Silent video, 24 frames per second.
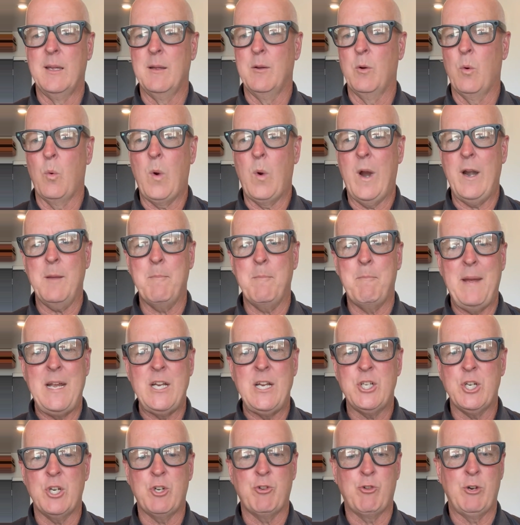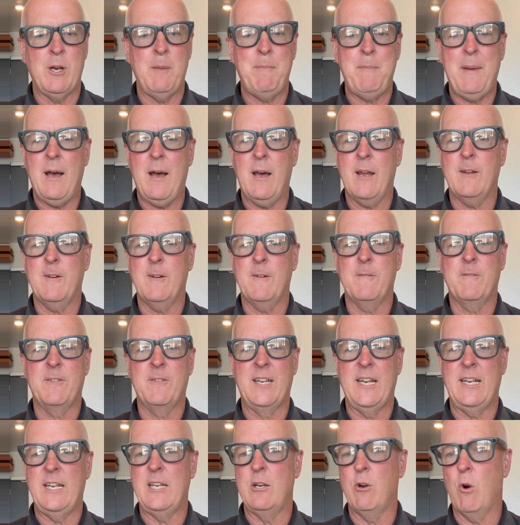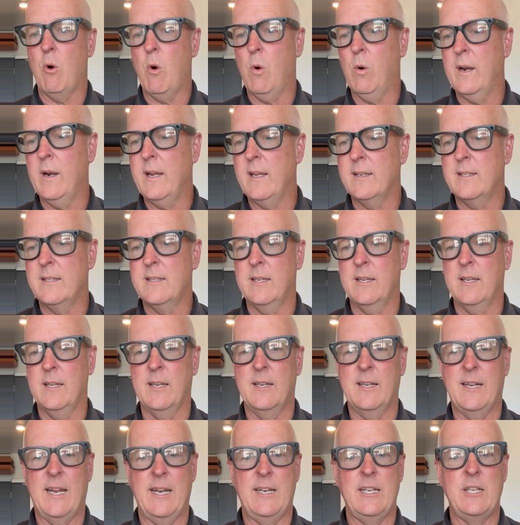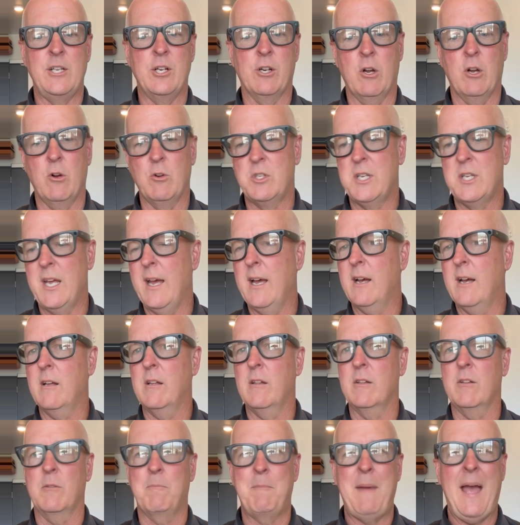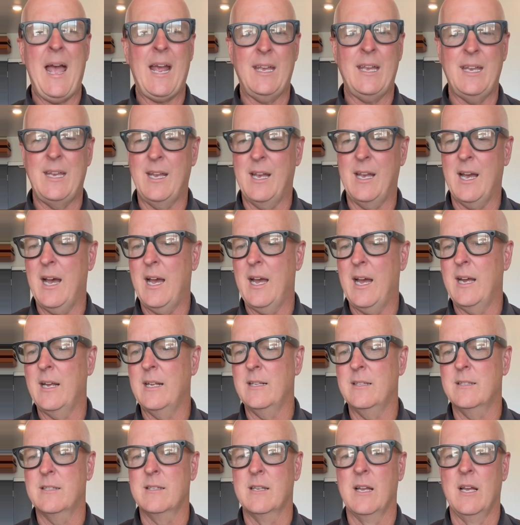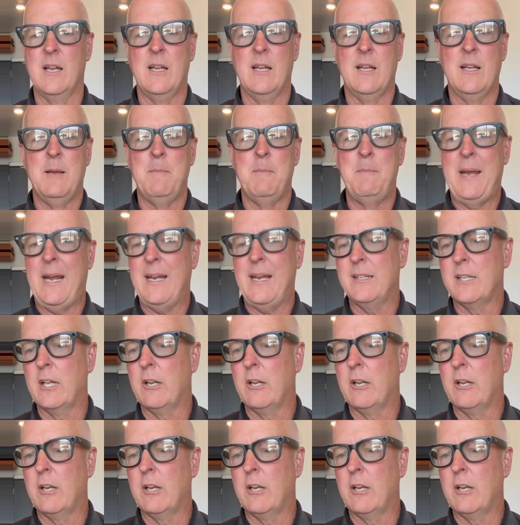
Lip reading: Where to base your trip out of, getting oriented, getting your hotel, packing guides, picking the